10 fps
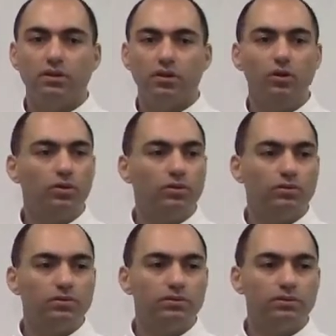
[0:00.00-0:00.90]

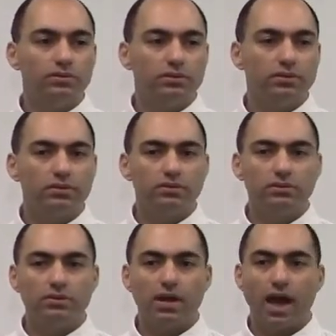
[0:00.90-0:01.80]
you
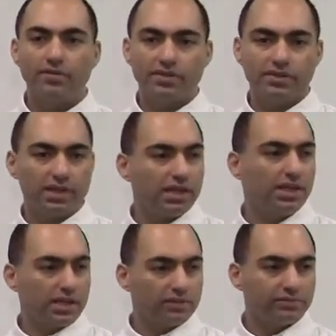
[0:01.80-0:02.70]
haven't
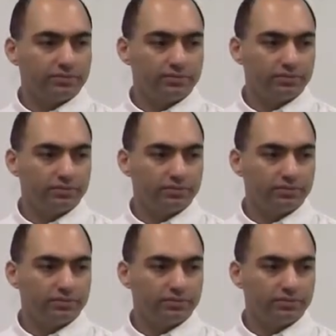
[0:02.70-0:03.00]
studied enough.